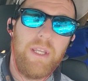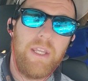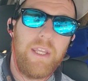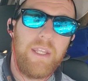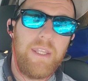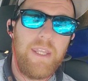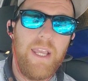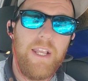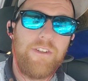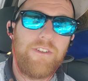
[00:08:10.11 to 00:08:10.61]

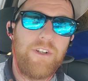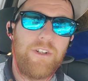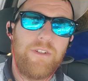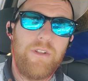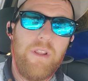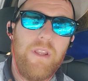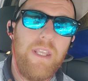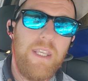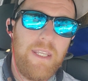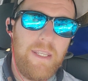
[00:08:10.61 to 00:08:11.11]
in case
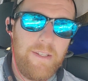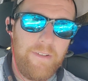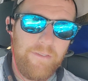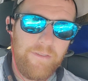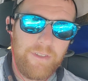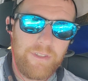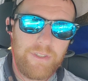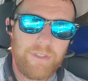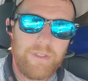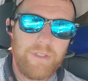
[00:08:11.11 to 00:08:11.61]
there's
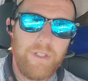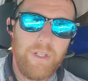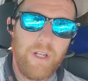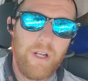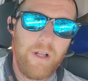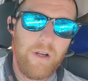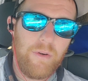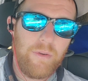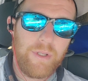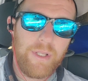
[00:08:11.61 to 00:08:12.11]
leaves, you
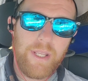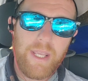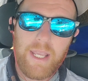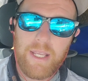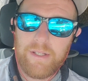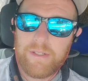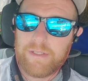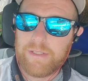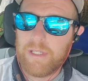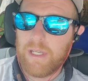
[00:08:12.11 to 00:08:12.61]
know, in
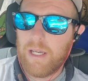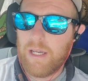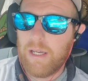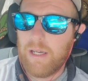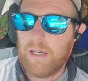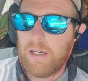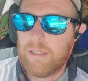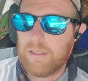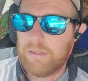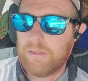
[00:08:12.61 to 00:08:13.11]
case
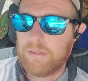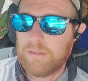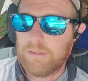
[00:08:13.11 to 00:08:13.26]
uh,